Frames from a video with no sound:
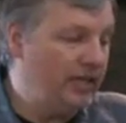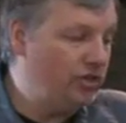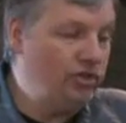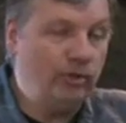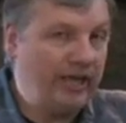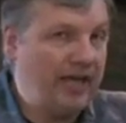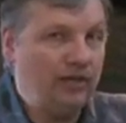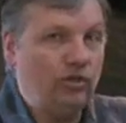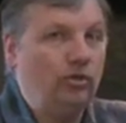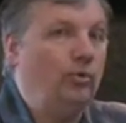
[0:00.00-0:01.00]
yes, you
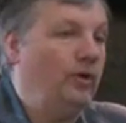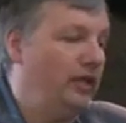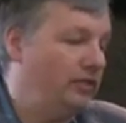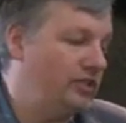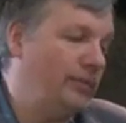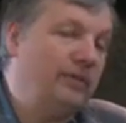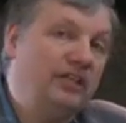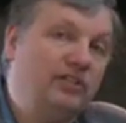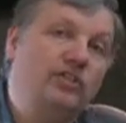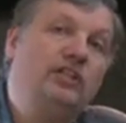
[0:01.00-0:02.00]
can do
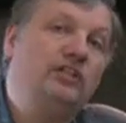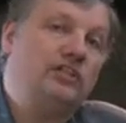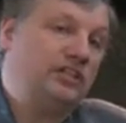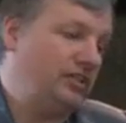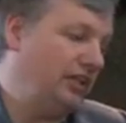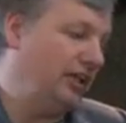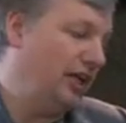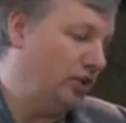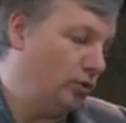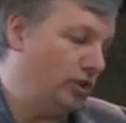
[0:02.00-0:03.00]
something as thin as 16
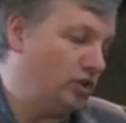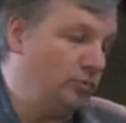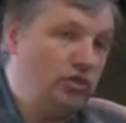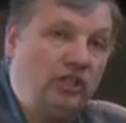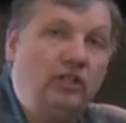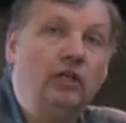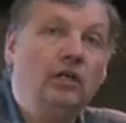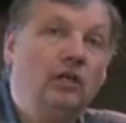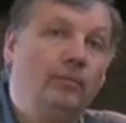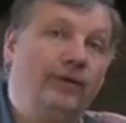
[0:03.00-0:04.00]
gauge with this machine.
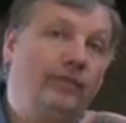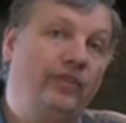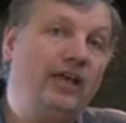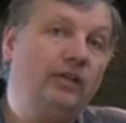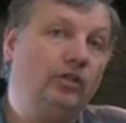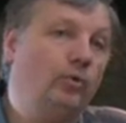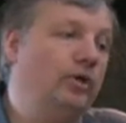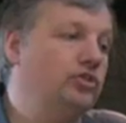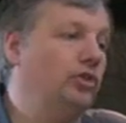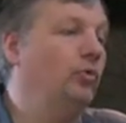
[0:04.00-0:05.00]
But then the
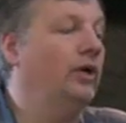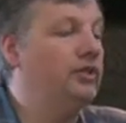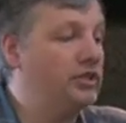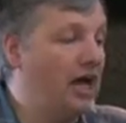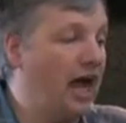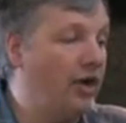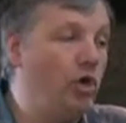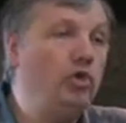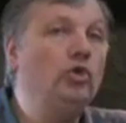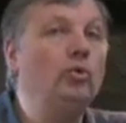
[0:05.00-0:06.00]
question was, I
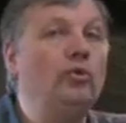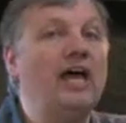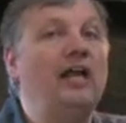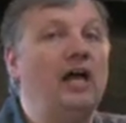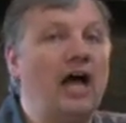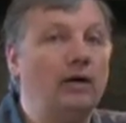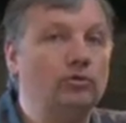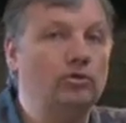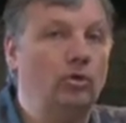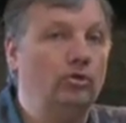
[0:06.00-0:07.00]
knew that I
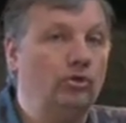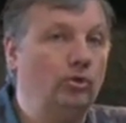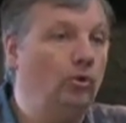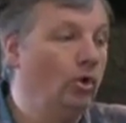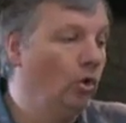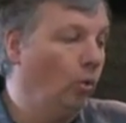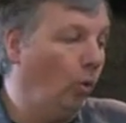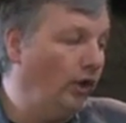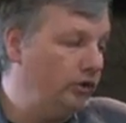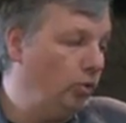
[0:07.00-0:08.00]
was going to
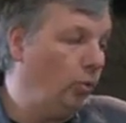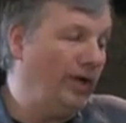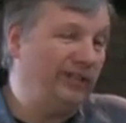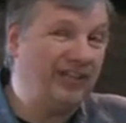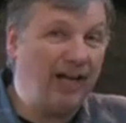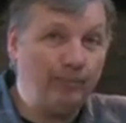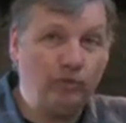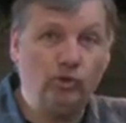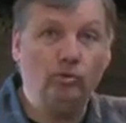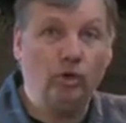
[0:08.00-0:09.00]
want to weld
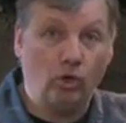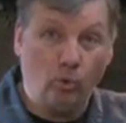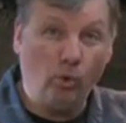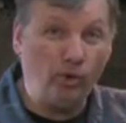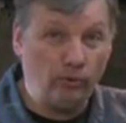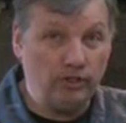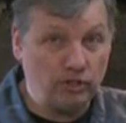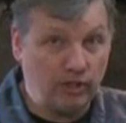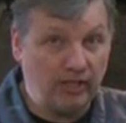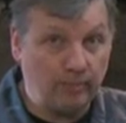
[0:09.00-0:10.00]
up to a 1/4
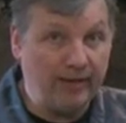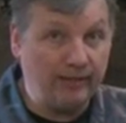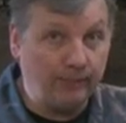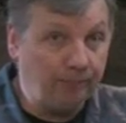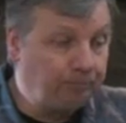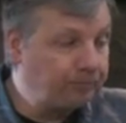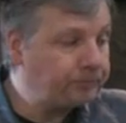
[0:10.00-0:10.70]
inch thick metal.